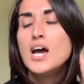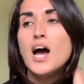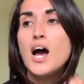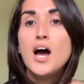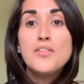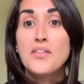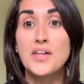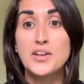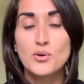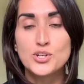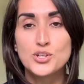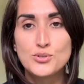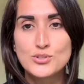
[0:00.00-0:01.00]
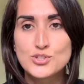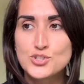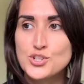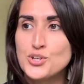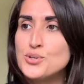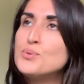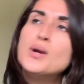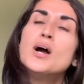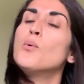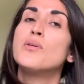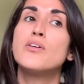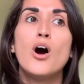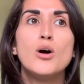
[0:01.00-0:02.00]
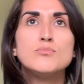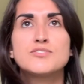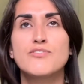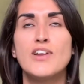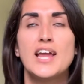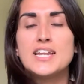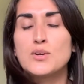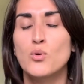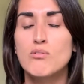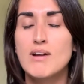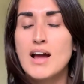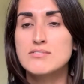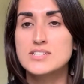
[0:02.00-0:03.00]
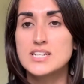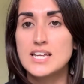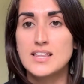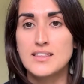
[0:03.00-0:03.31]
that they're not used to, with arms flailing all around